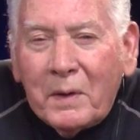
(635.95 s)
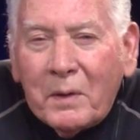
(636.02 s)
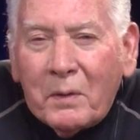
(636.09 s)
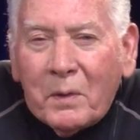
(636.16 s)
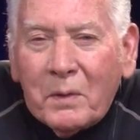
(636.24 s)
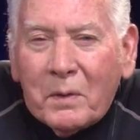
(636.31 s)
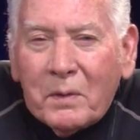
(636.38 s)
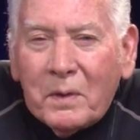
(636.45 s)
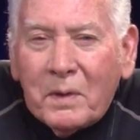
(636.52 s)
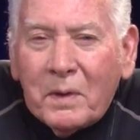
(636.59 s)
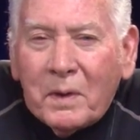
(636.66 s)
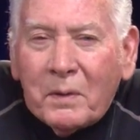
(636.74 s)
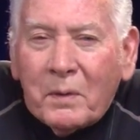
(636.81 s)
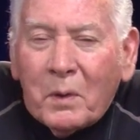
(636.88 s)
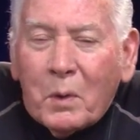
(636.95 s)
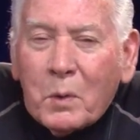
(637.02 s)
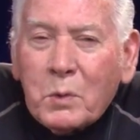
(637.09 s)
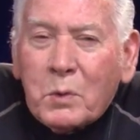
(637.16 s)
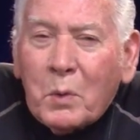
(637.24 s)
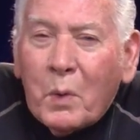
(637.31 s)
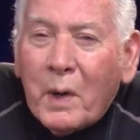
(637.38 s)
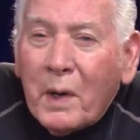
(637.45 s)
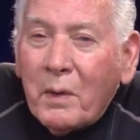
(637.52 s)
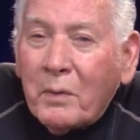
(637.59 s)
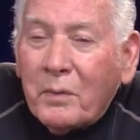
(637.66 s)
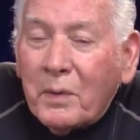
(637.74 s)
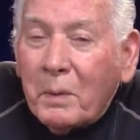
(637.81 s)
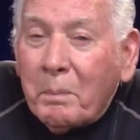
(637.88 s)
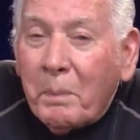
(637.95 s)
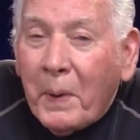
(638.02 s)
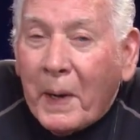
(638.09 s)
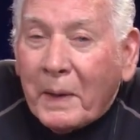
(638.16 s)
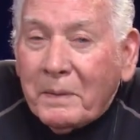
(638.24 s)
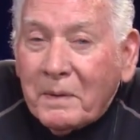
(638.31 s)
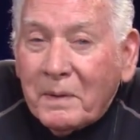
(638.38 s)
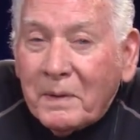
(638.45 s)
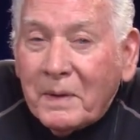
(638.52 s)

those who have a pet